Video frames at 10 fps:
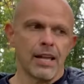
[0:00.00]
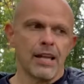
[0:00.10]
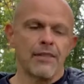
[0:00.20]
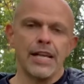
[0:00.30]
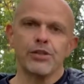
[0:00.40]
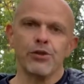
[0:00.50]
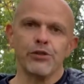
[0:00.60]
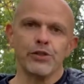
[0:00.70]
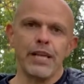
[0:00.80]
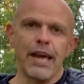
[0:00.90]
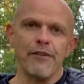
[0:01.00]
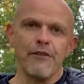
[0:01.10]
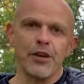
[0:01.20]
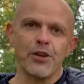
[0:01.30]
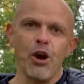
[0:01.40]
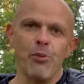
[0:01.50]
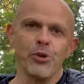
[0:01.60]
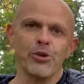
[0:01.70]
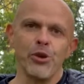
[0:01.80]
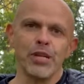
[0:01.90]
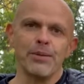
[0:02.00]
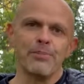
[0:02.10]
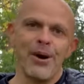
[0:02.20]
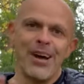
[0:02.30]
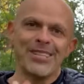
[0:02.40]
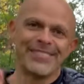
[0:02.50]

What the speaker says: That's all for today. Thank you. I hope you enjoyed it. Bye.